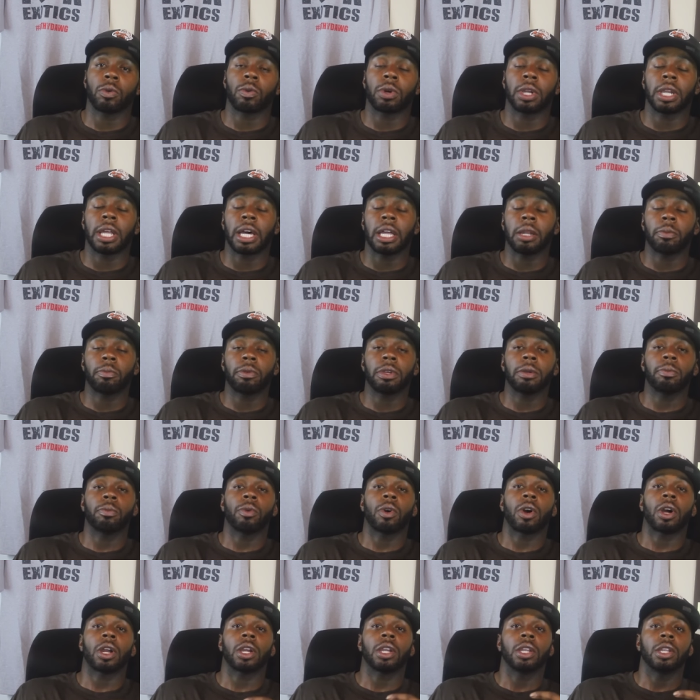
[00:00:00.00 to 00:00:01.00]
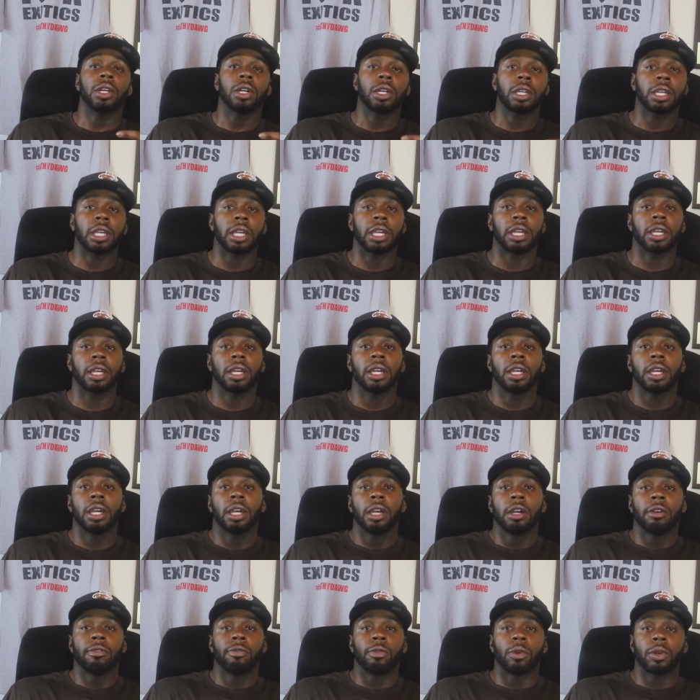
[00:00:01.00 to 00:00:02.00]
where a lot of people are looking
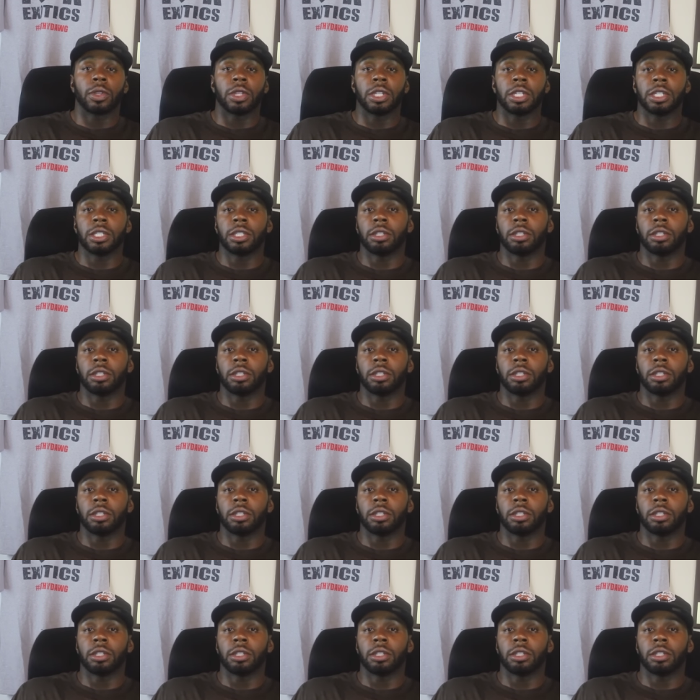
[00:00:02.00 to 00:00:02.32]
for these